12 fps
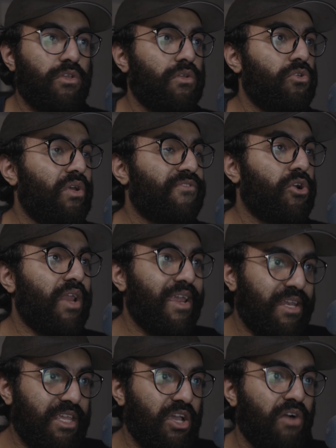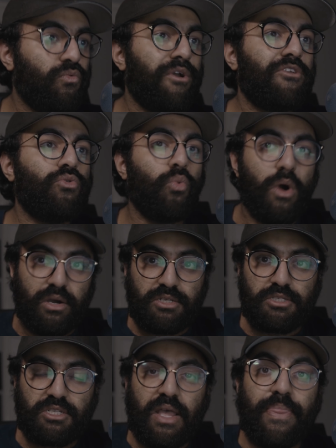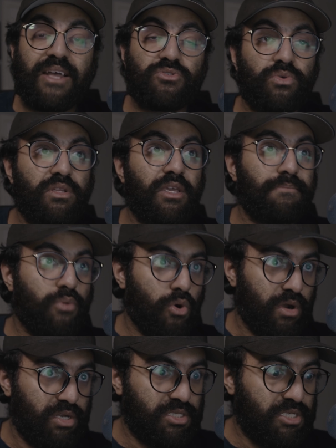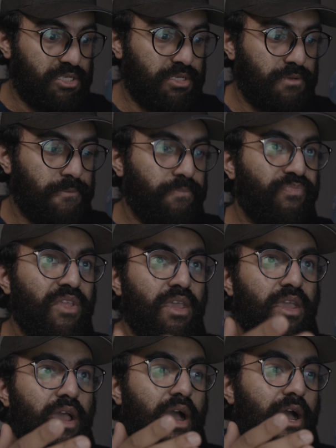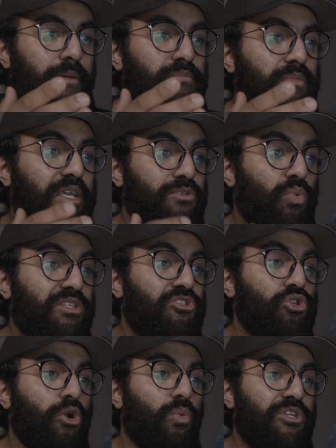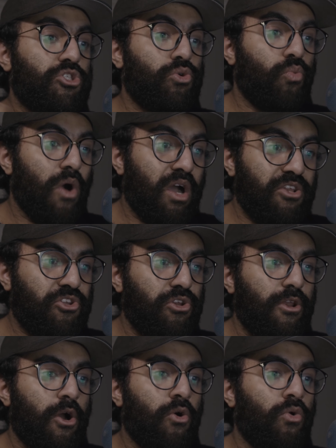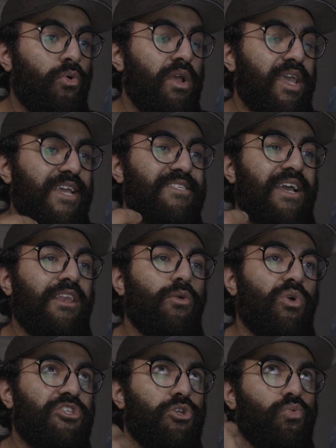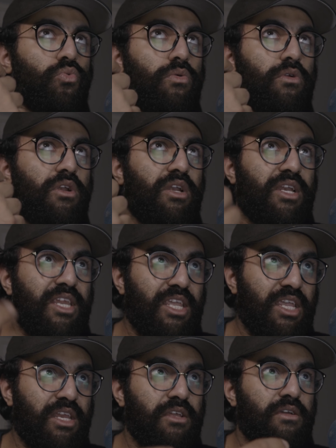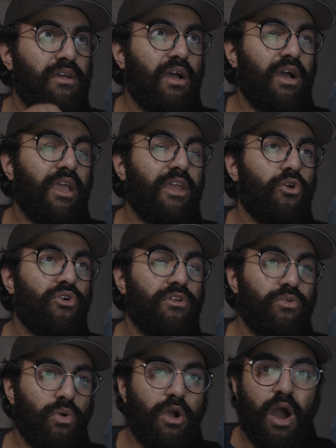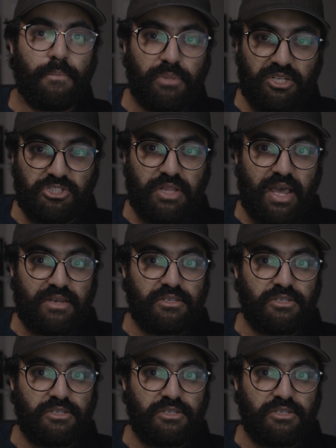You have a good idea of what you want, and that's really important. Because once you know what you want, you know exactly what you need in order to accomplish that,